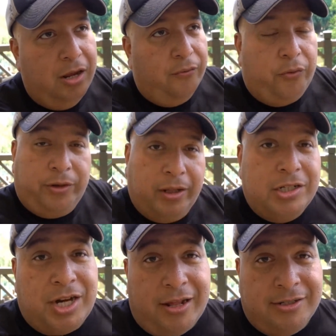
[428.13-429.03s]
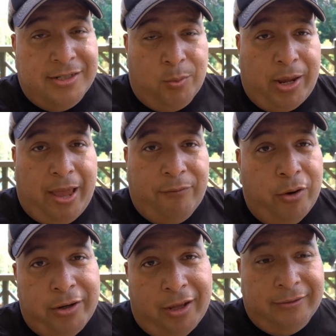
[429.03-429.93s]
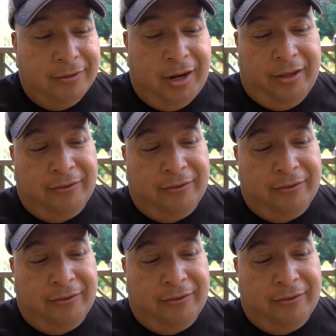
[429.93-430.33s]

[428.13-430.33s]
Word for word: for the other challenges that we have going on today.